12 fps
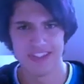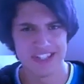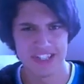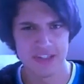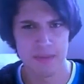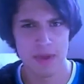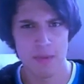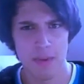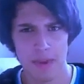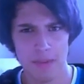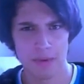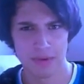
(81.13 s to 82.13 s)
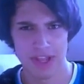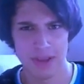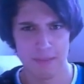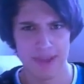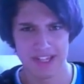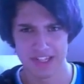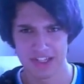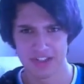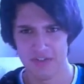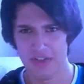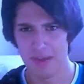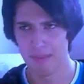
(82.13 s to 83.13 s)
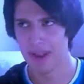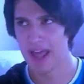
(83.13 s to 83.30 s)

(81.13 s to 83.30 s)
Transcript: This is the meme where people take pictures of them